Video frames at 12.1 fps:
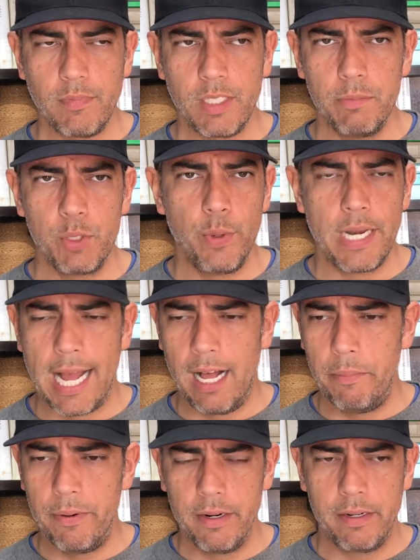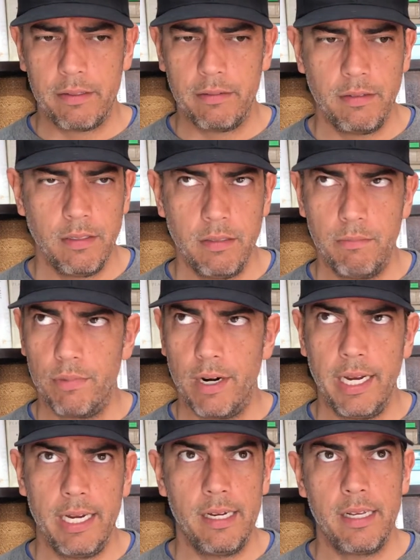between Albert and
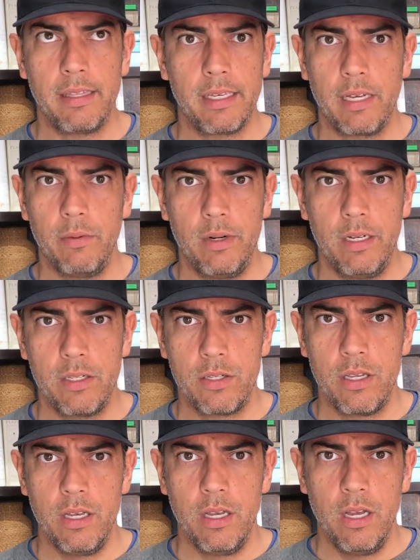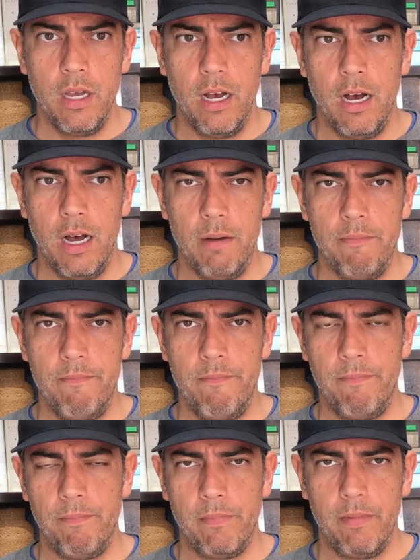Brian, I think it was.
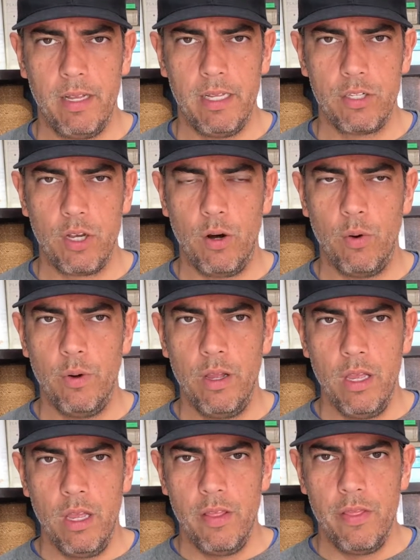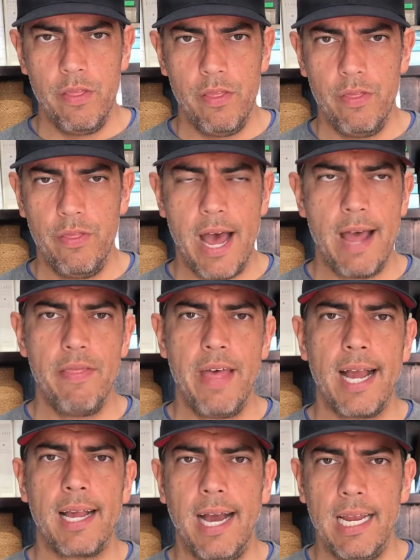So
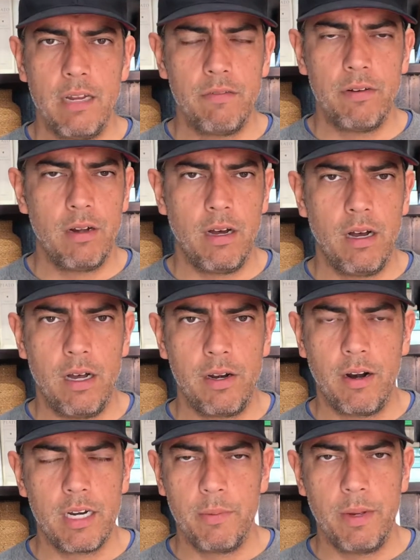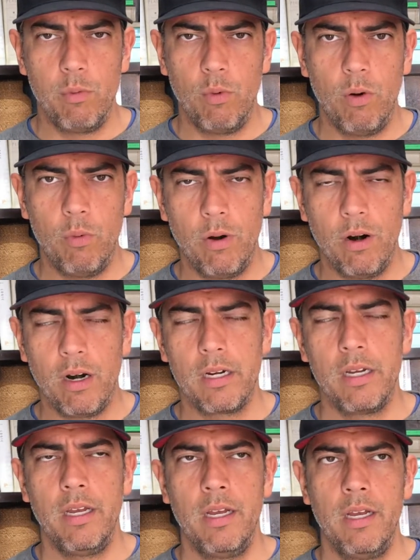that kind of an argument won't
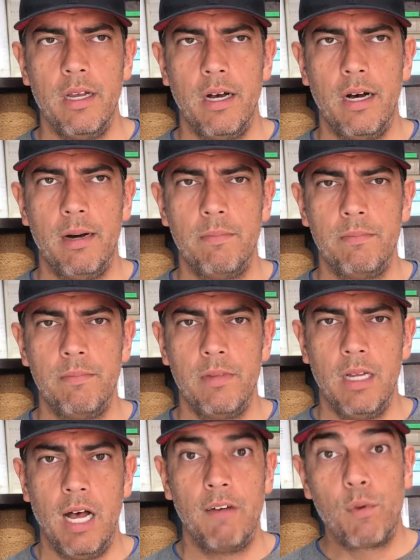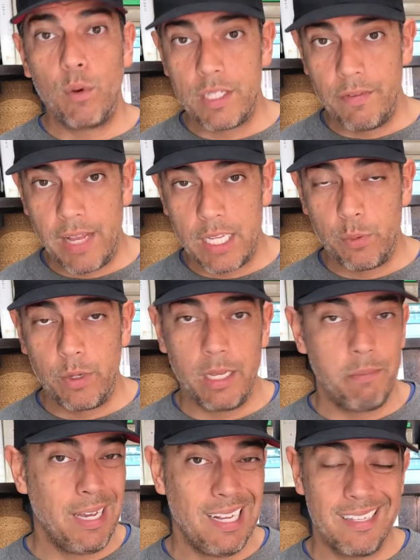work. Of course, if that's what he
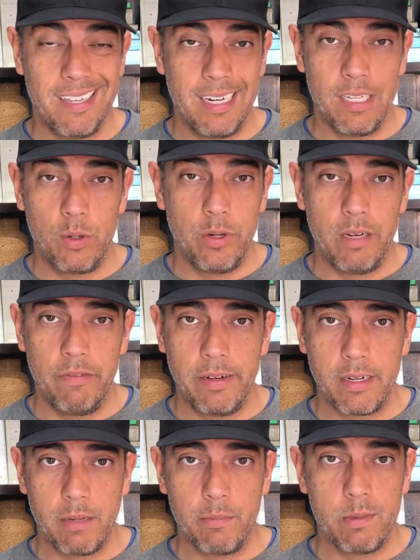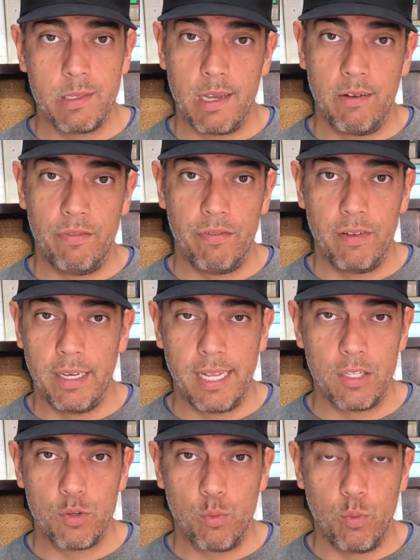means, then he's only defending himself
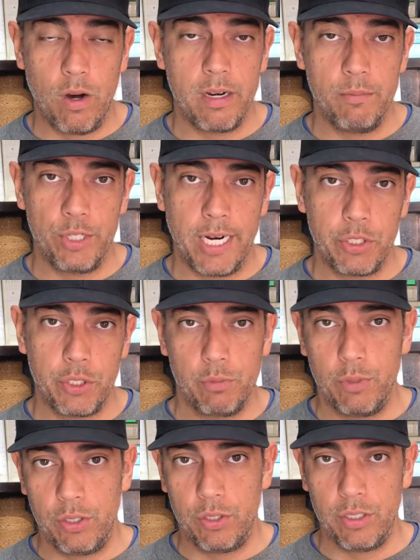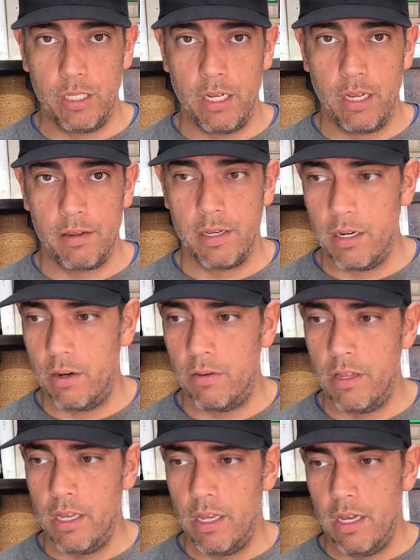against one objection, which,
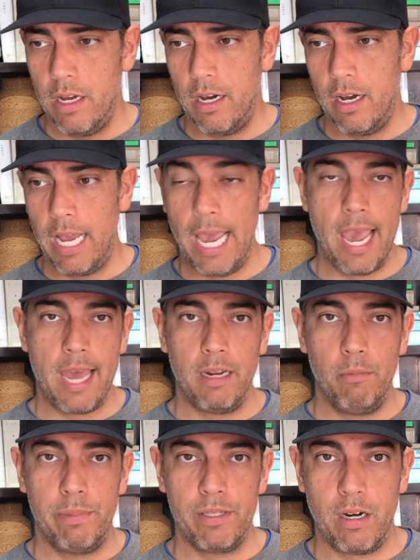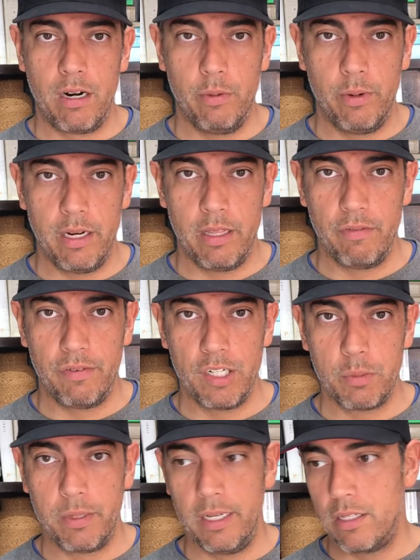and a bizarre one in the
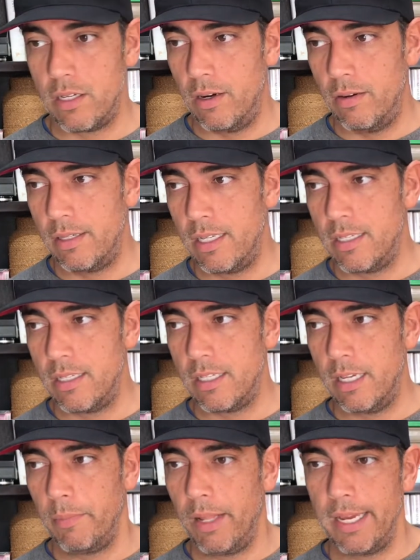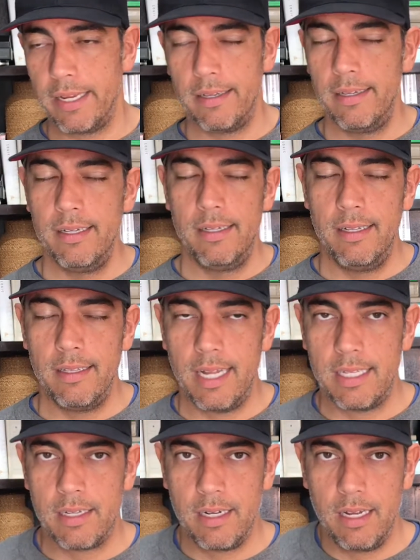first place. So it doesn't seem like
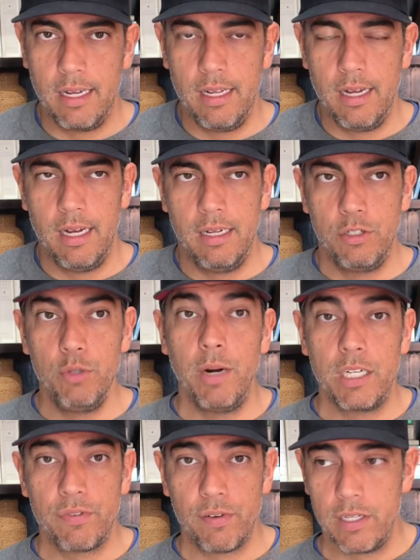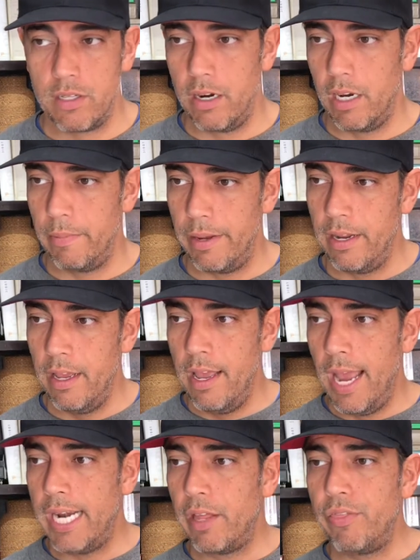that's going to do much for his argument.
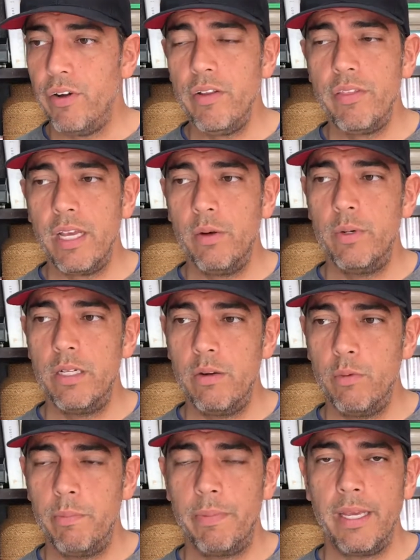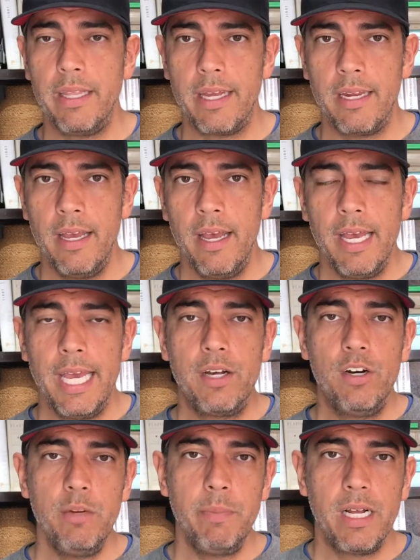And a third thing would be that he
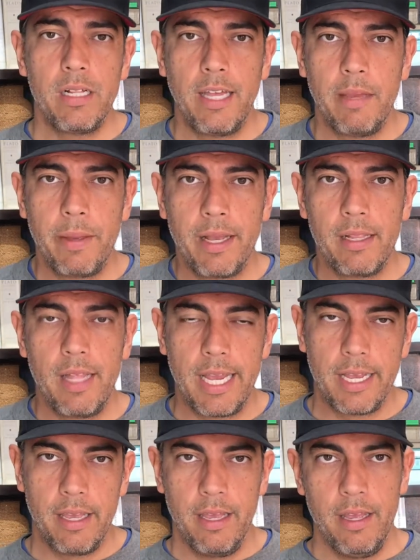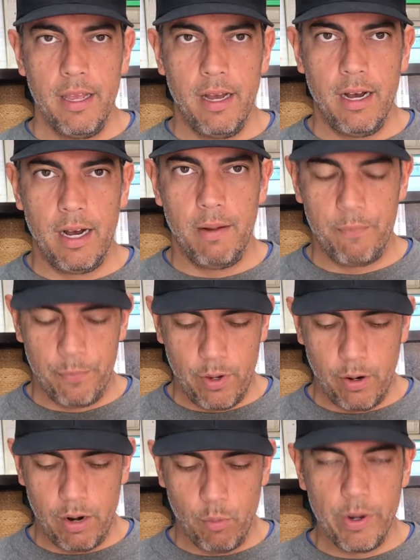could be claiming, like, all
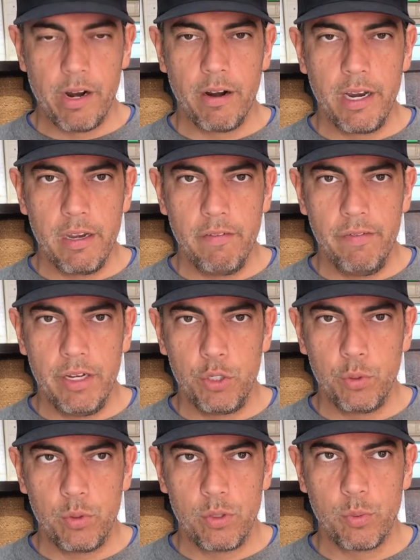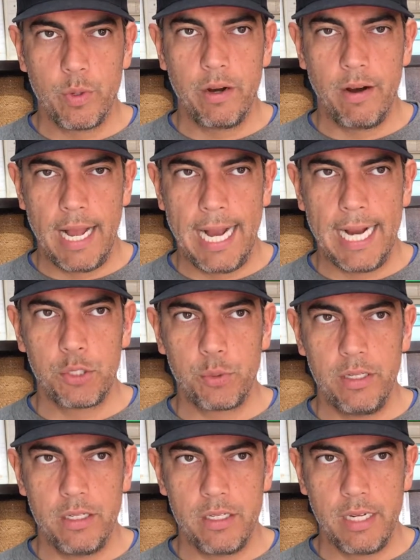right, we are individuals, we are actually
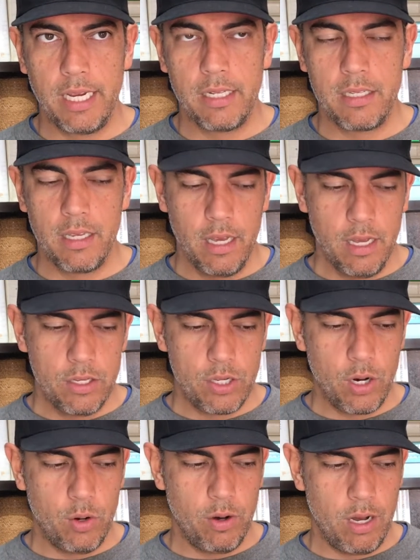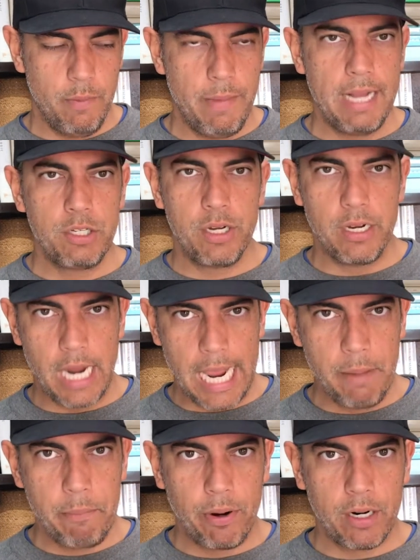distinct. So imagine an
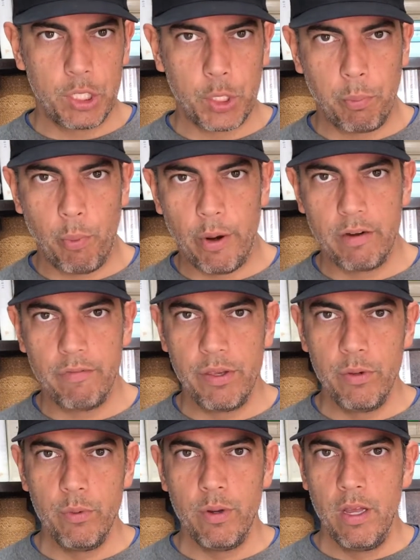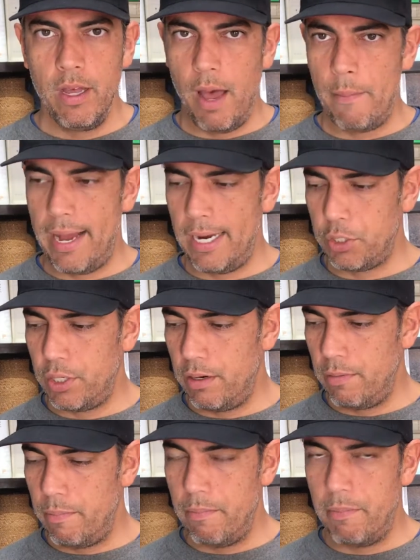impartial point of view,
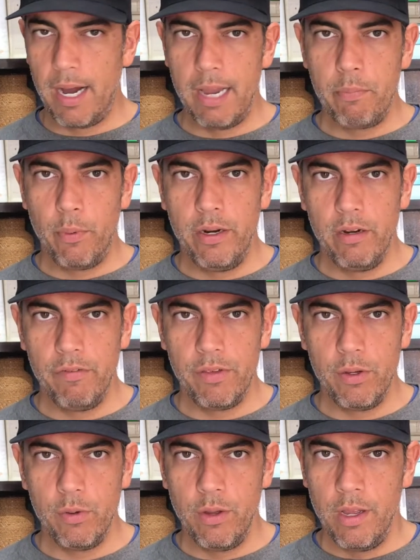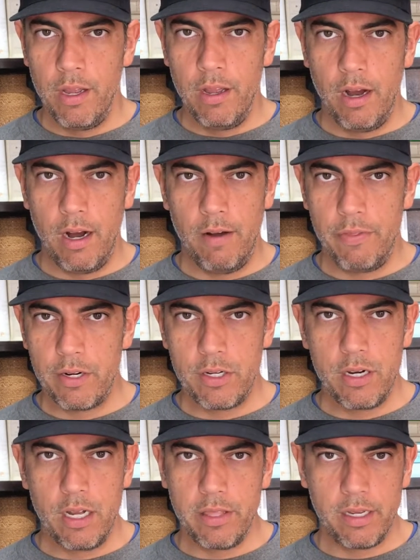imagine my point of view. There's
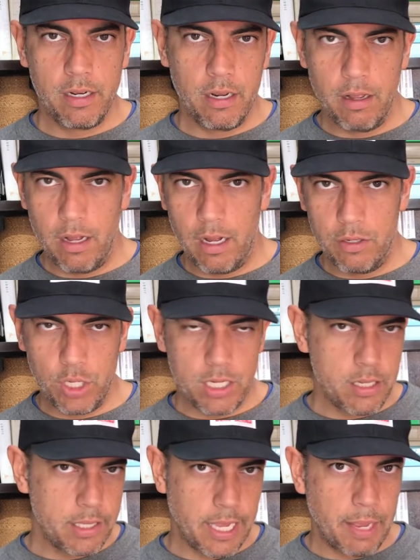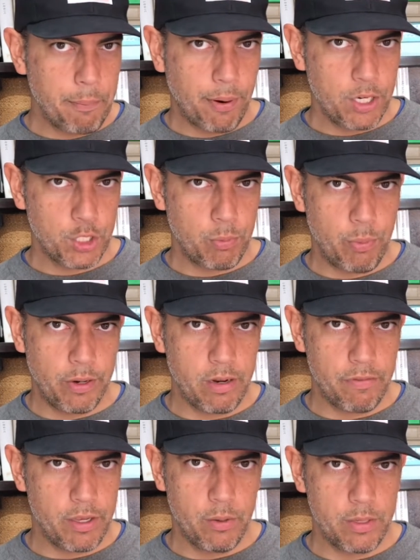nothing, just like the impartial point
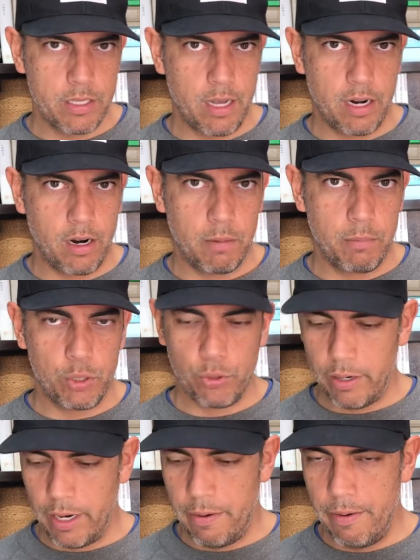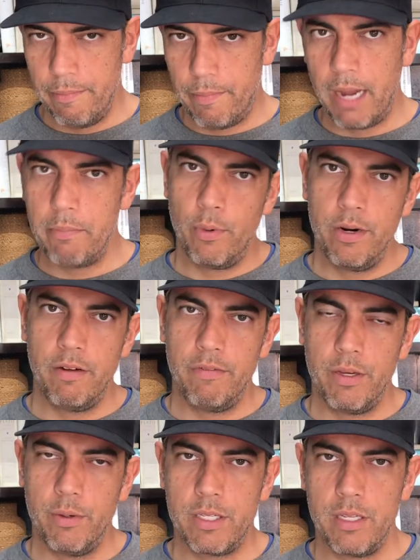of view is non-arbitrary, my point of
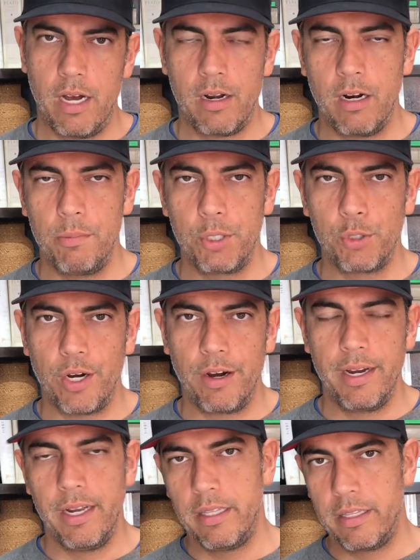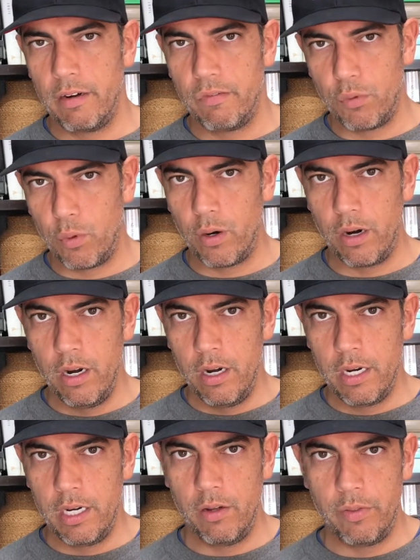view is non-arbitrary, and therefore,
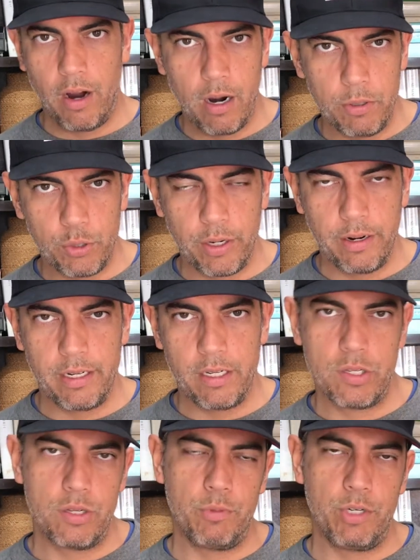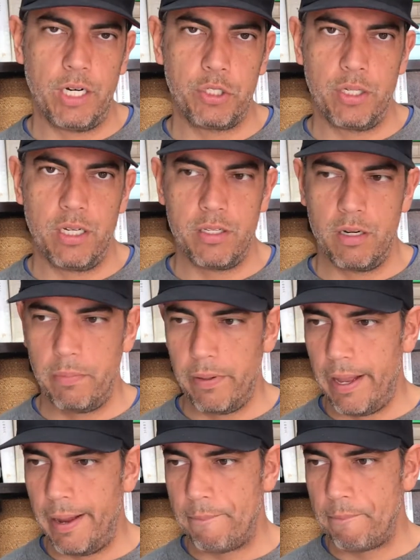the arbitrariness objection doesn't apply.